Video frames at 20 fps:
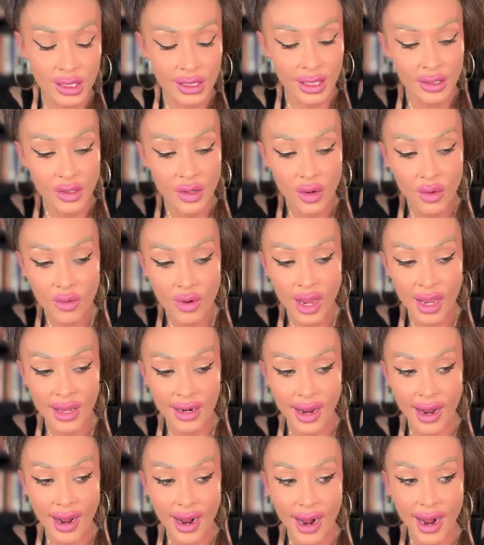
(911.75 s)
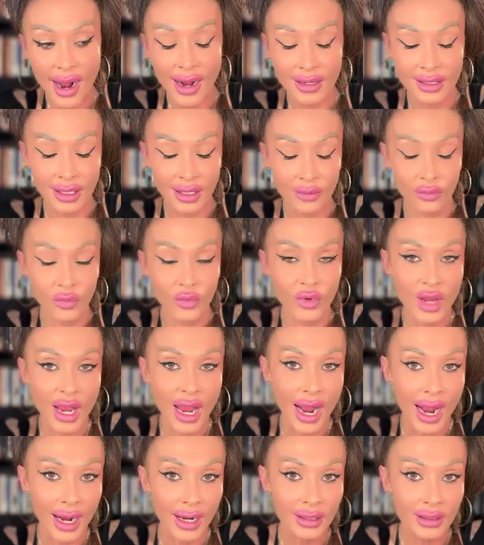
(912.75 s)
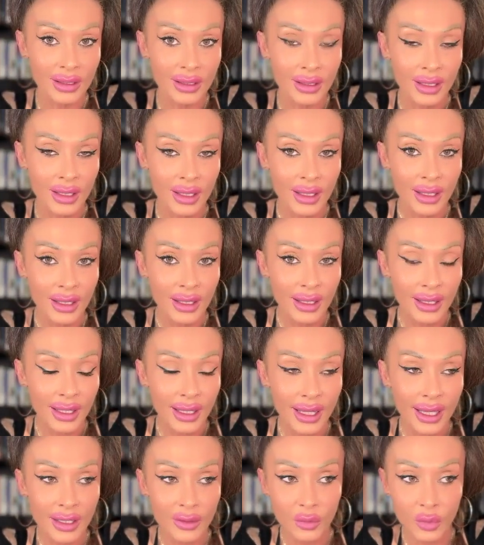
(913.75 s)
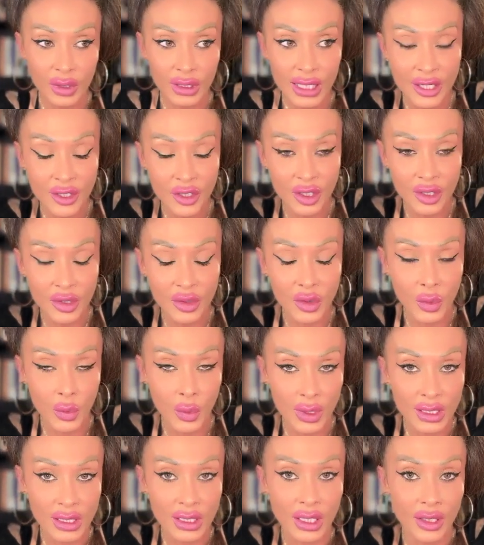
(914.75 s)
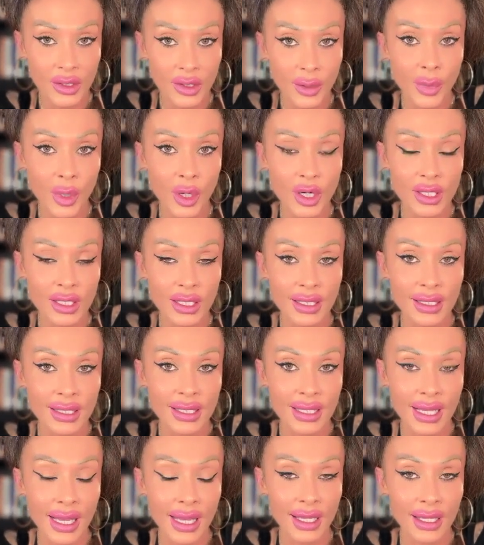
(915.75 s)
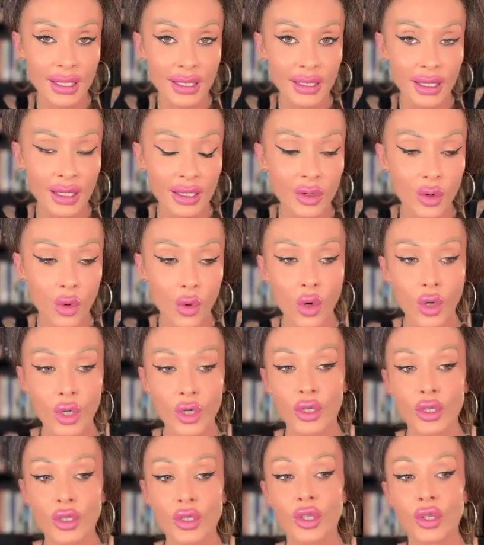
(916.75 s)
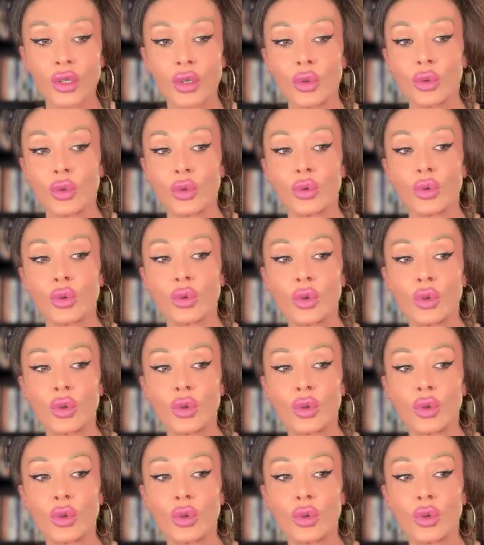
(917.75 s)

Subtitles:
They know how to act and react in relation to what the other person's saying in order to